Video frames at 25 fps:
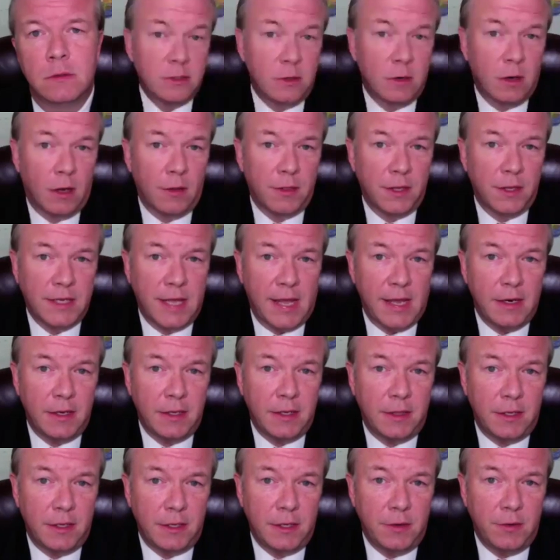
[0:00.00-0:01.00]
all the data
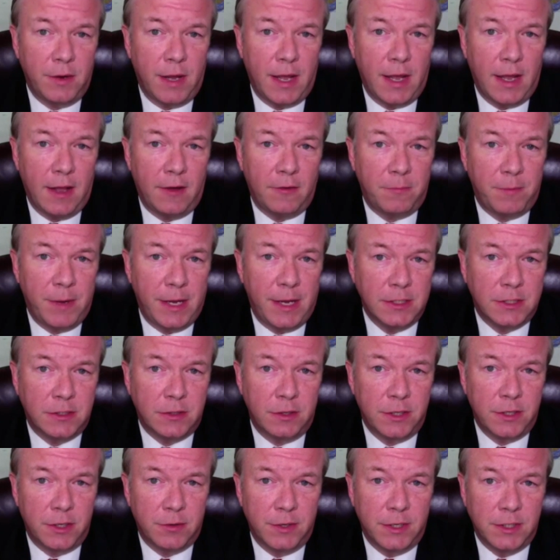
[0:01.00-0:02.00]
that you have, based on
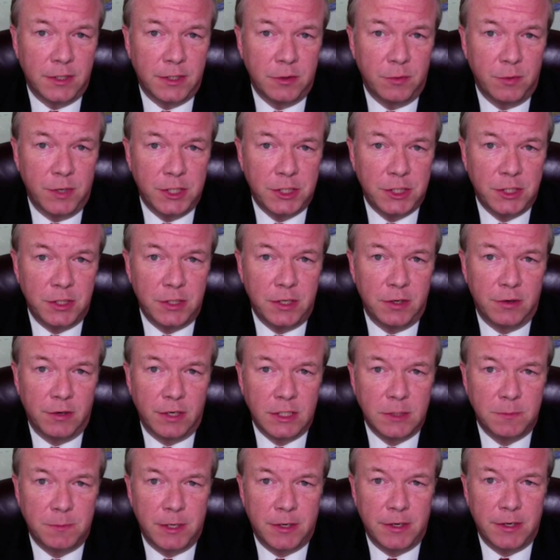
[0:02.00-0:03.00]
your intuition, your
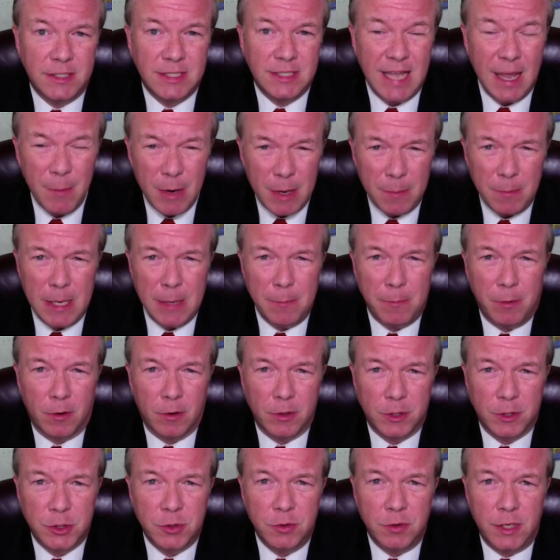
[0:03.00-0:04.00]
experience, how many people are
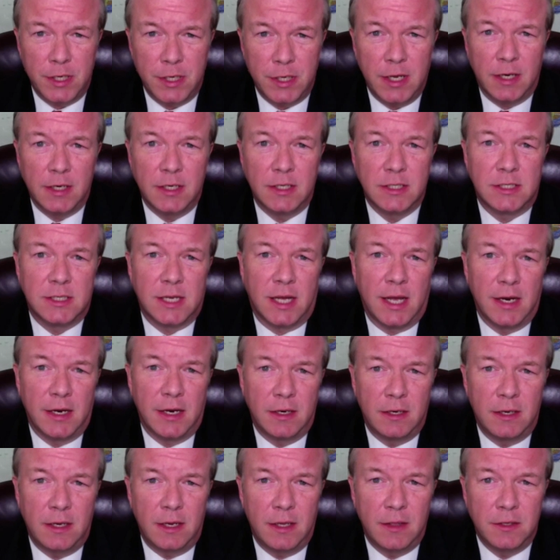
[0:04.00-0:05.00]
truly undecided
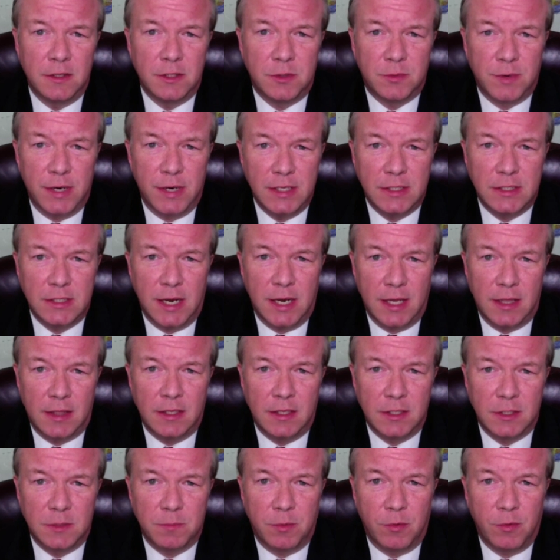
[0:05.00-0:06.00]
in this race at
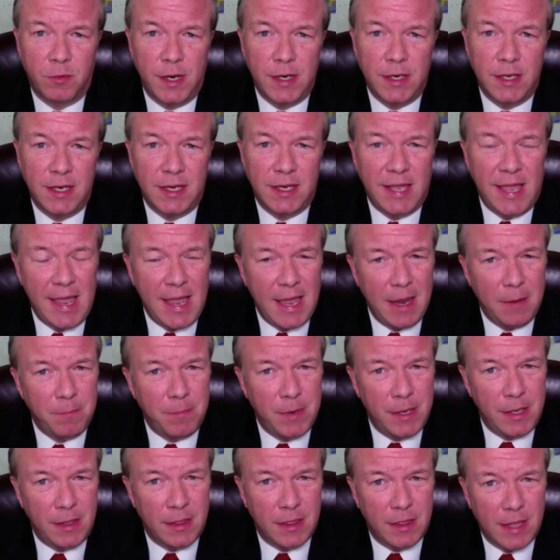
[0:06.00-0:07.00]
this point? It can't
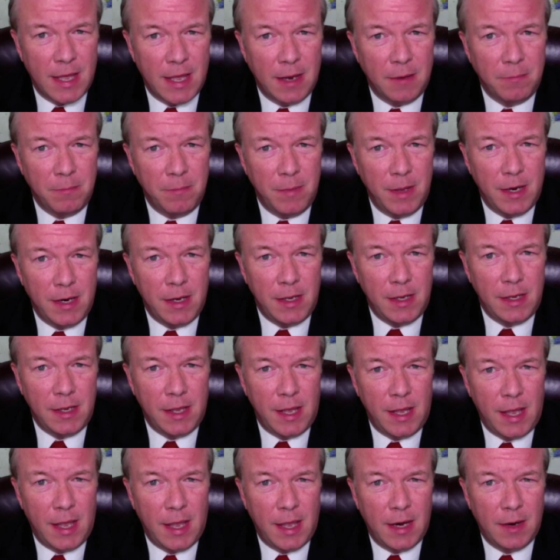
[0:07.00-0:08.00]
be that many.
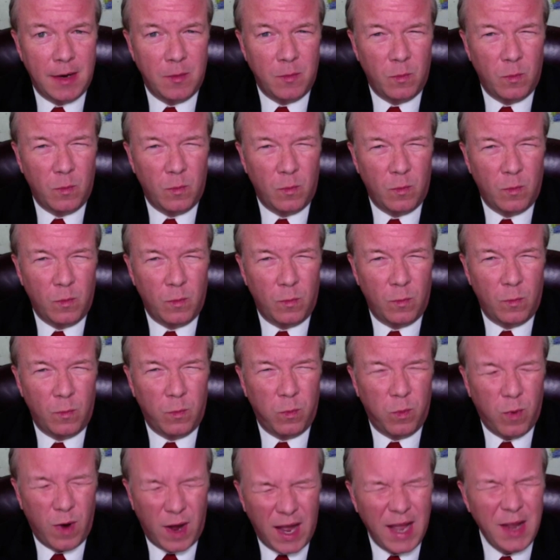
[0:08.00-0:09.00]
And
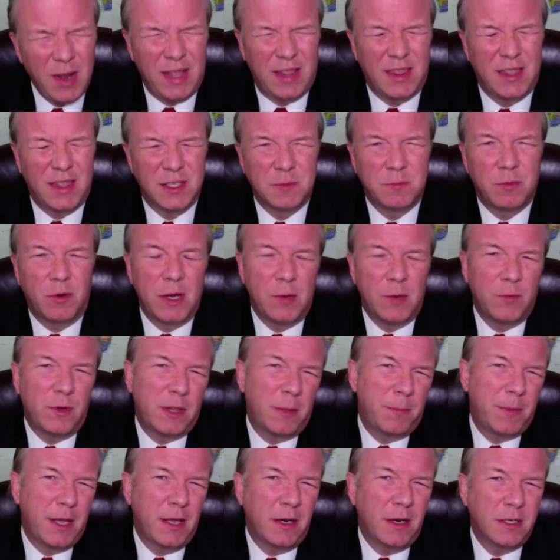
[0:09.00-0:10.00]
why at this point would they
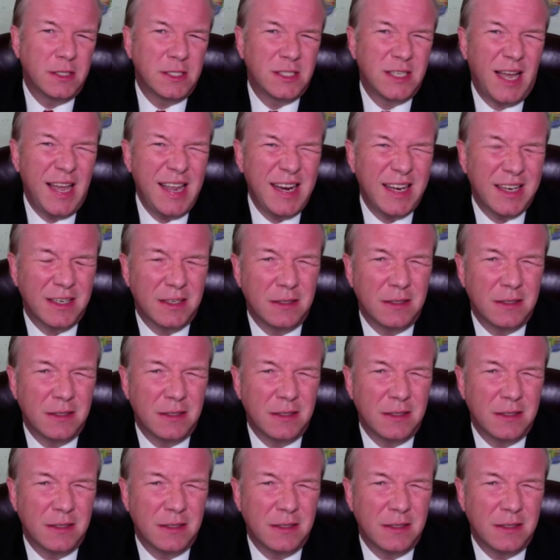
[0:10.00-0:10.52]
be undecided?